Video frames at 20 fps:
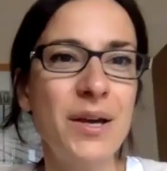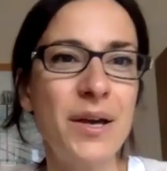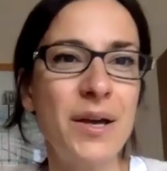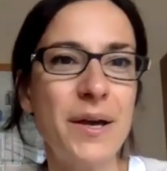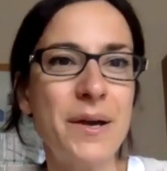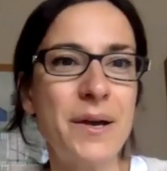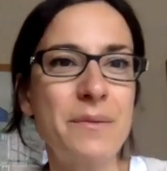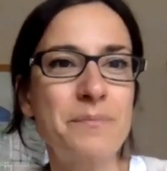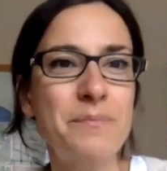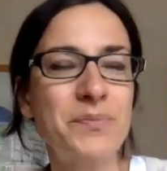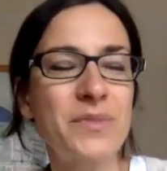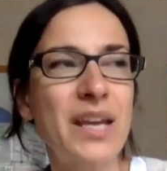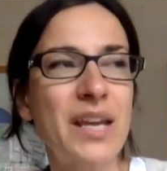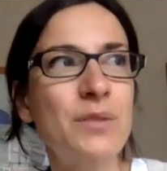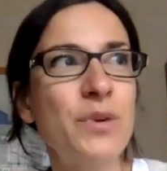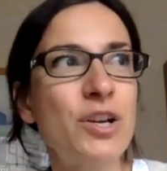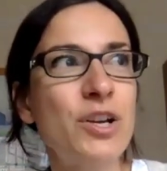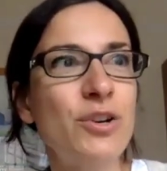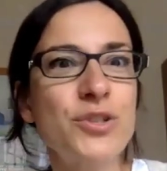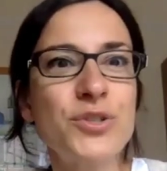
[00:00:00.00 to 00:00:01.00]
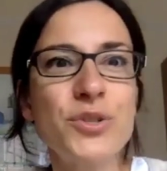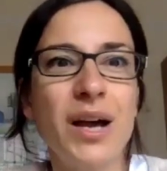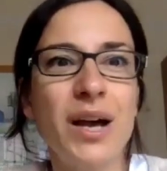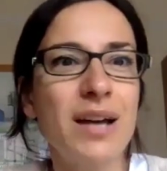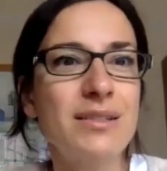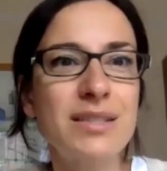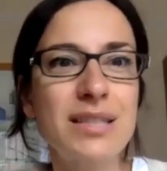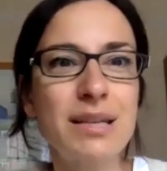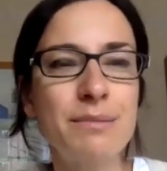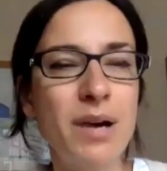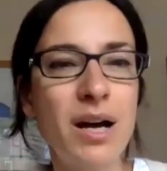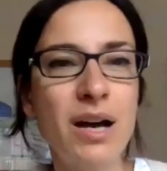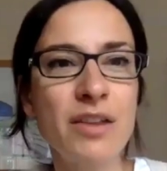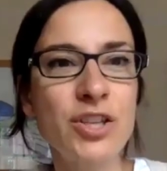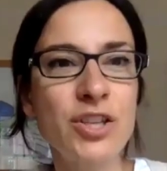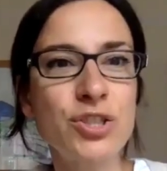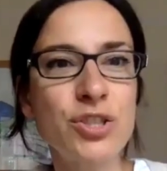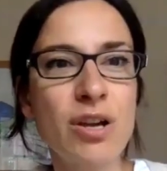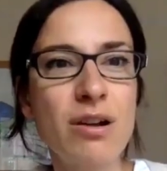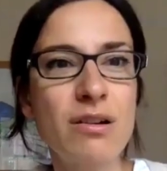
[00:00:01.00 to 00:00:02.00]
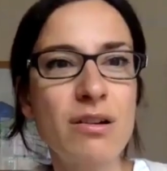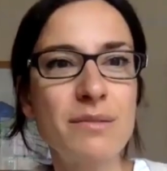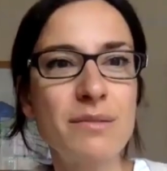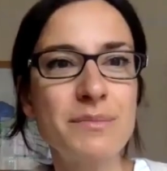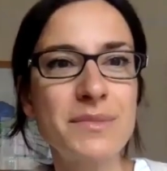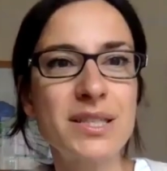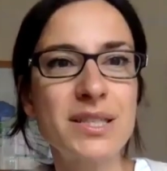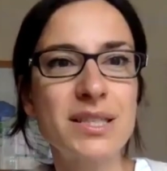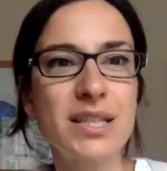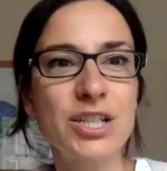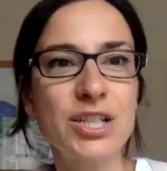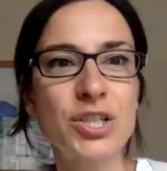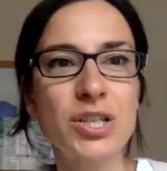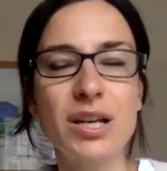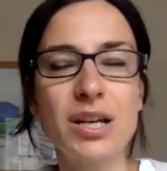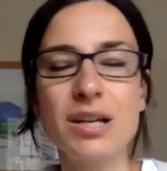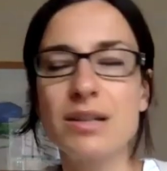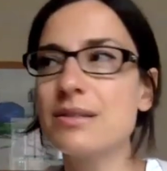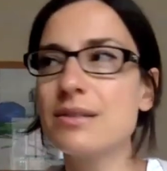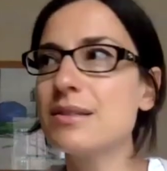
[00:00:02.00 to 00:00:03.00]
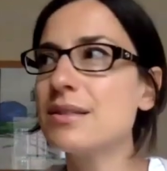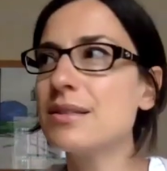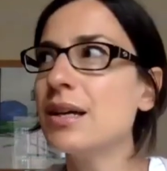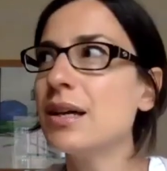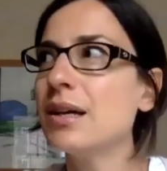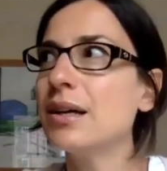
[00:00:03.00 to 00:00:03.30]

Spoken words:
And we also had some other terms such as,